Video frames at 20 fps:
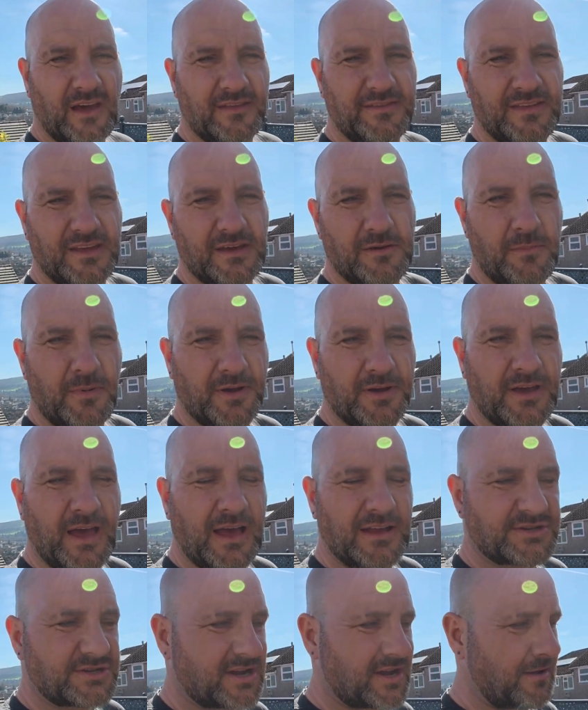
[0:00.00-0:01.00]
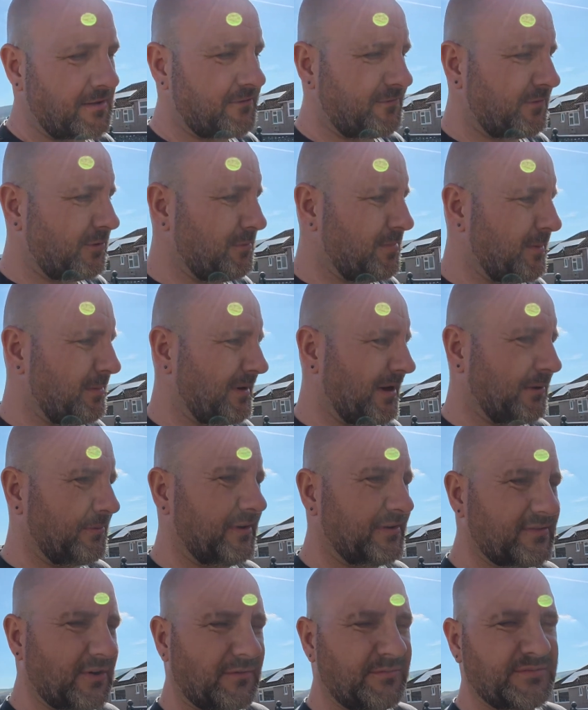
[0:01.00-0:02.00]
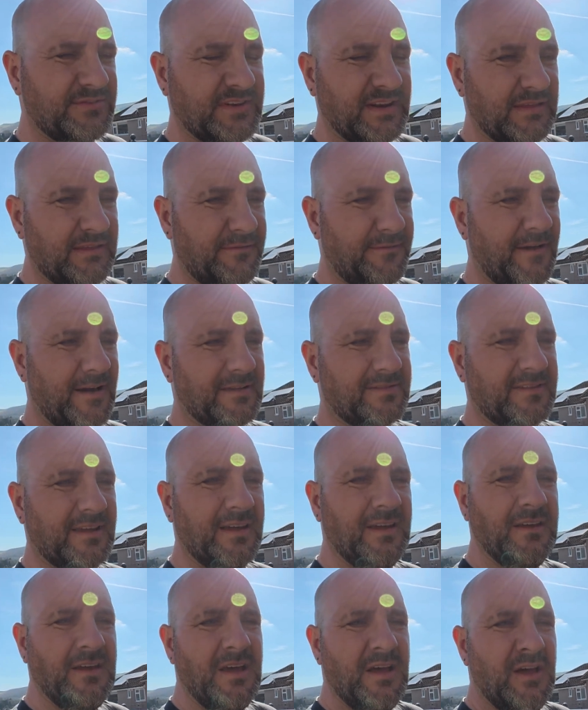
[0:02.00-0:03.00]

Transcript: I think it might catch a few people out is obviously the fact that